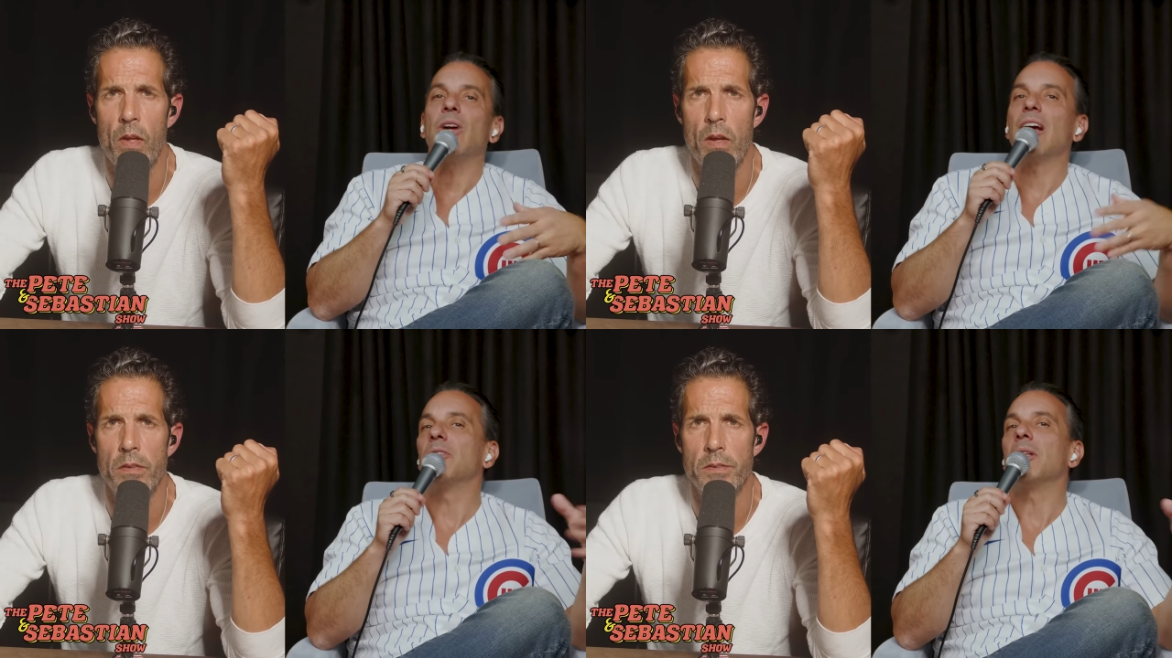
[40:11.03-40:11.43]

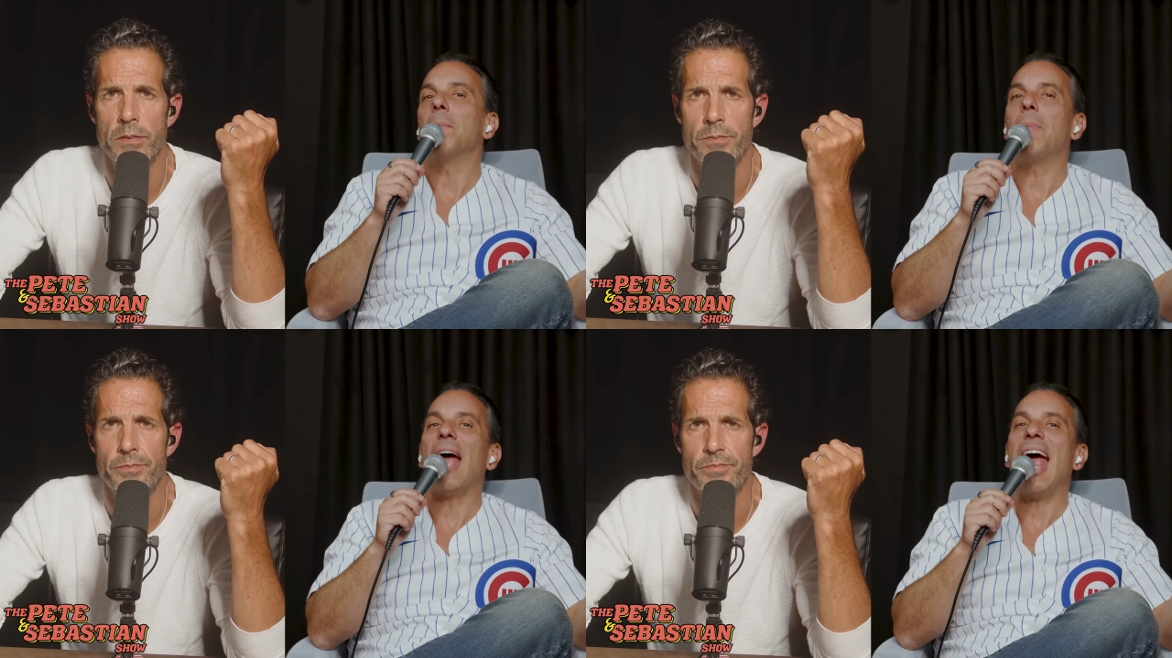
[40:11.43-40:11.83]
Speaker 1: travel
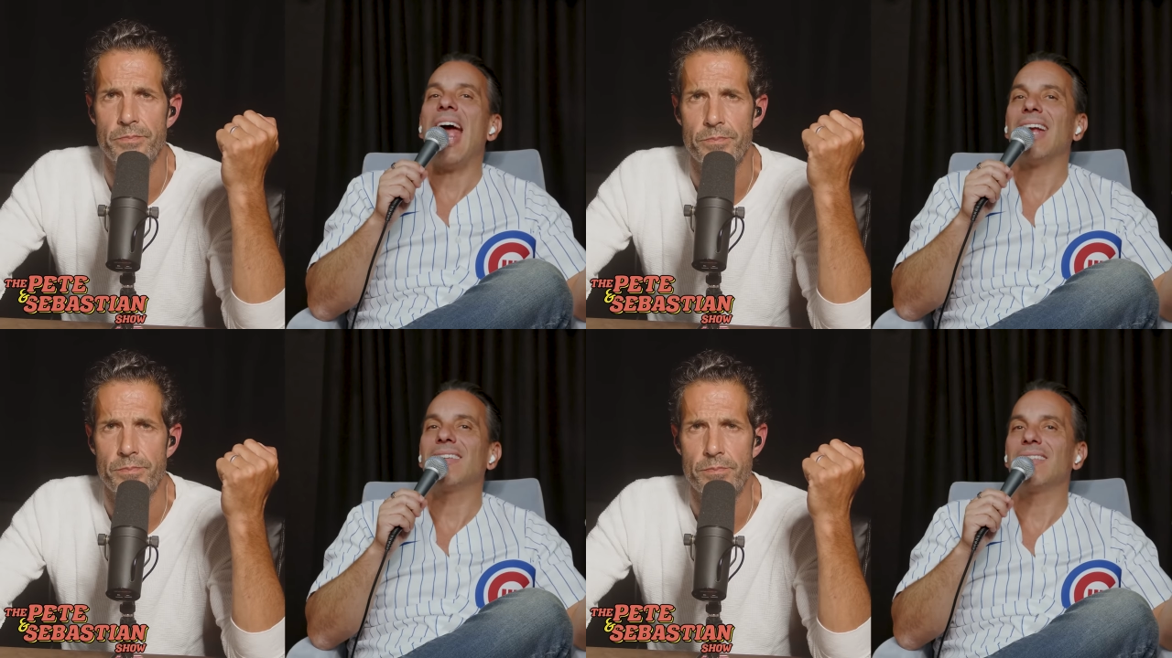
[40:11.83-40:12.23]
in
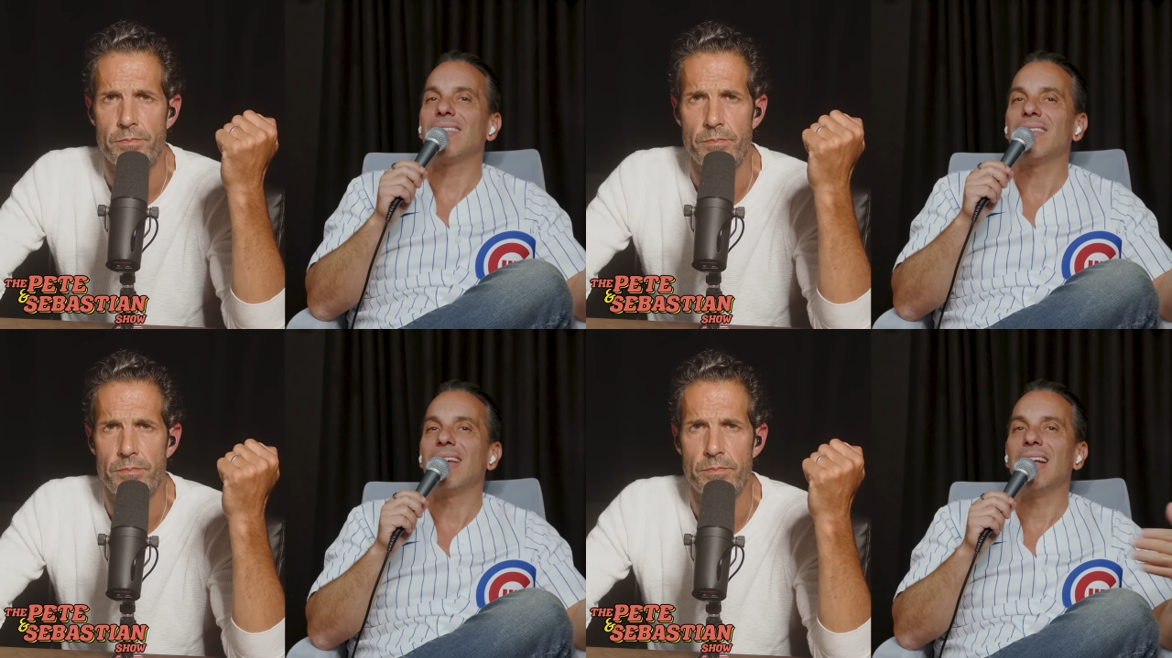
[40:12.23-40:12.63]

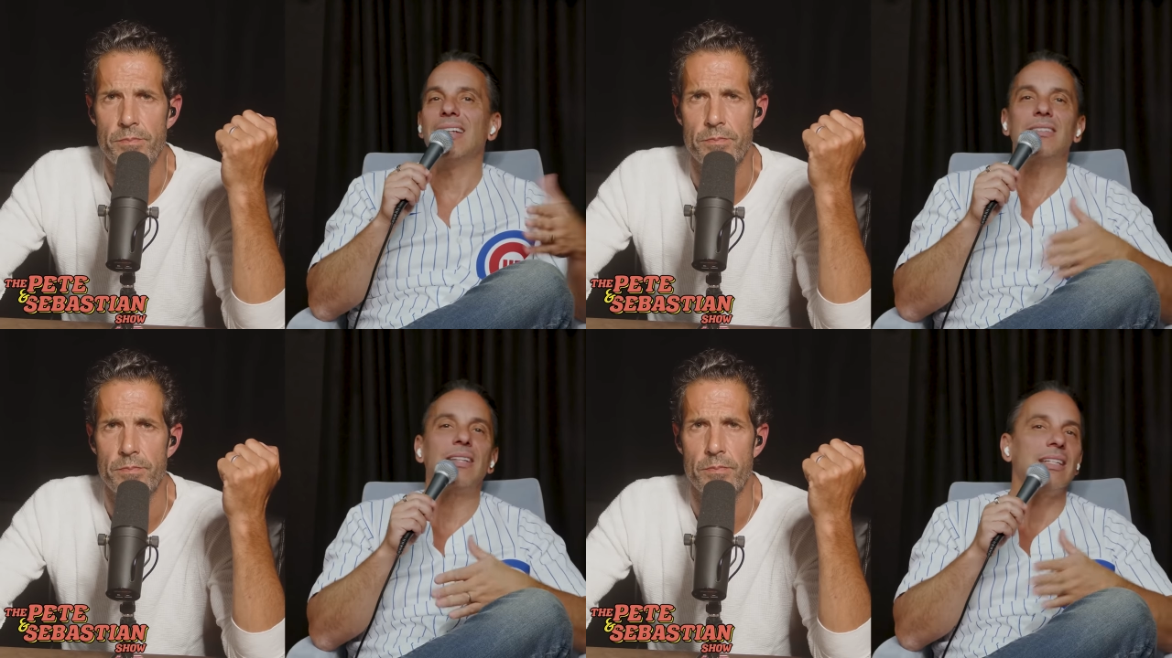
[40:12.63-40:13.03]
packs and
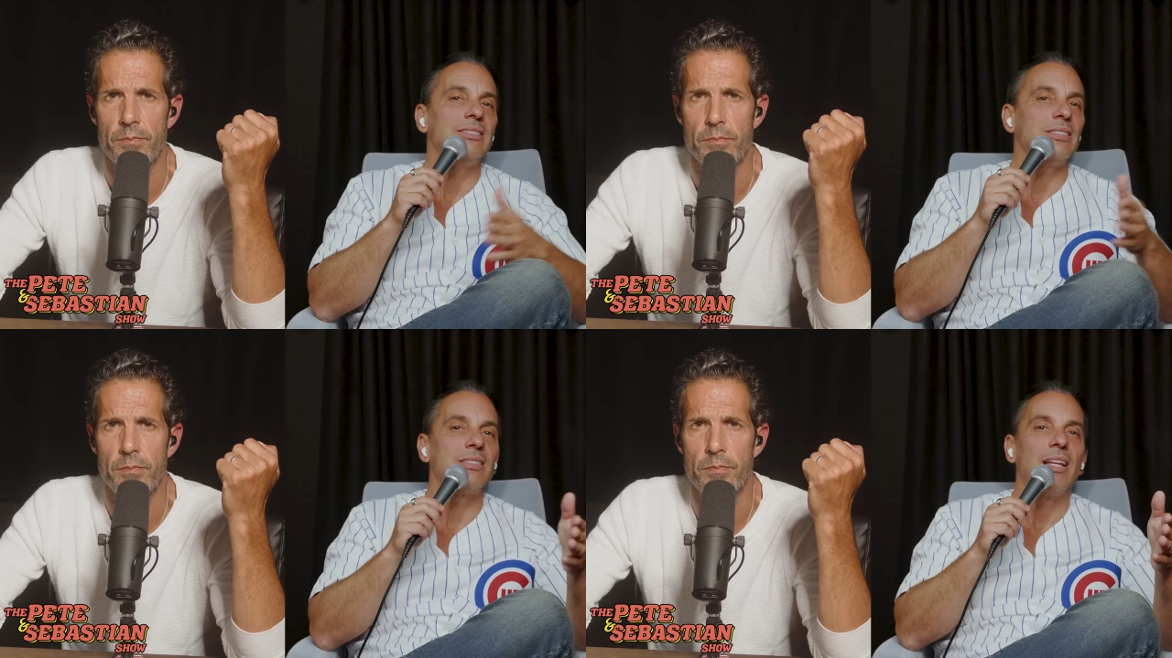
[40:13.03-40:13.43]
this thing
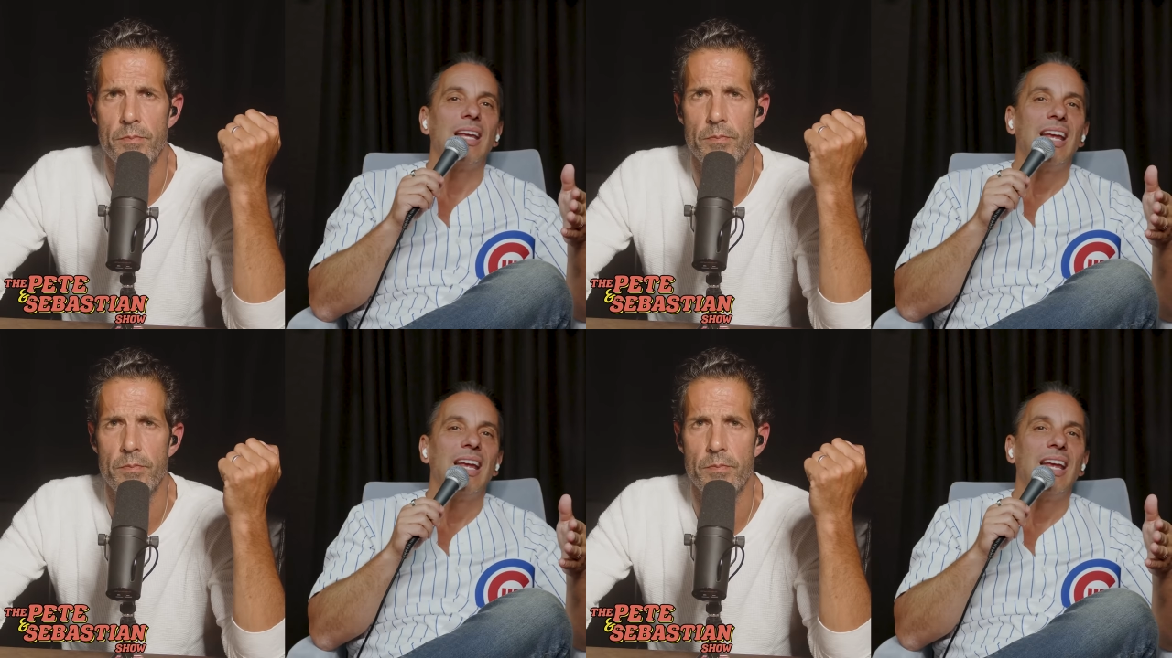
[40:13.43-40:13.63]
just